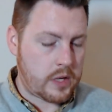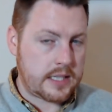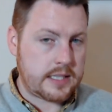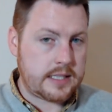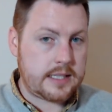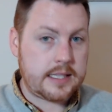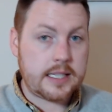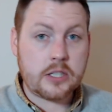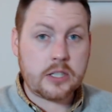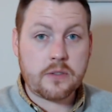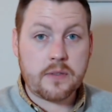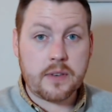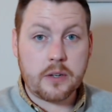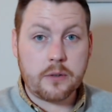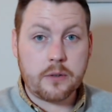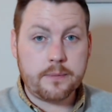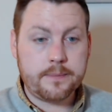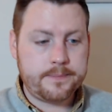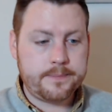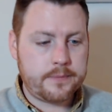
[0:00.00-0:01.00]

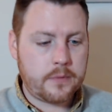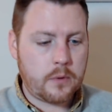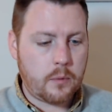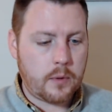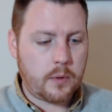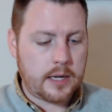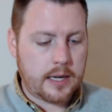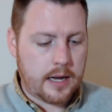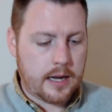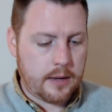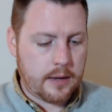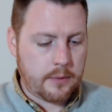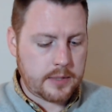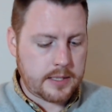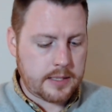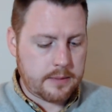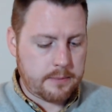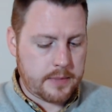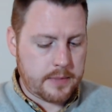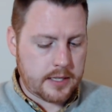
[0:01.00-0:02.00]
Stitchville when I
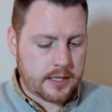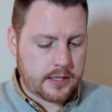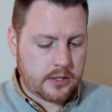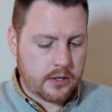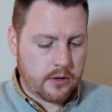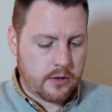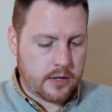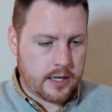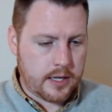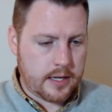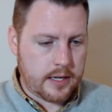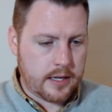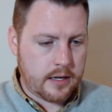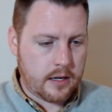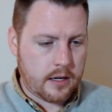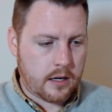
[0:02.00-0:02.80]
was in Minnesota in